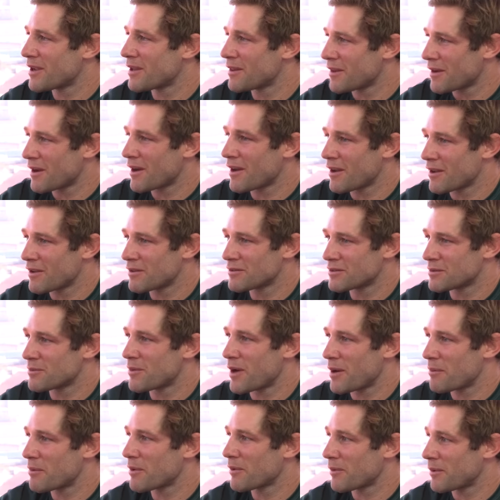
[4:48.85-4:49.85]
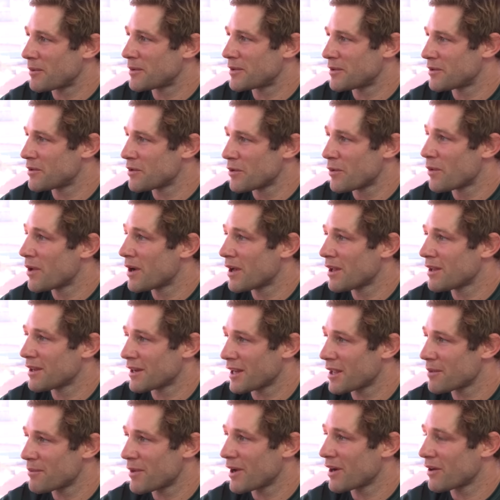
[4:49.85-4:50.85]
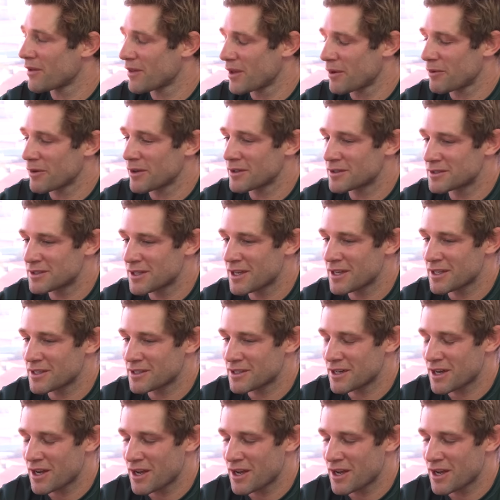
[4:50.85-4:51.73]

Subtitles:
and Zimbabwe wanted to do well and get back on that world stage.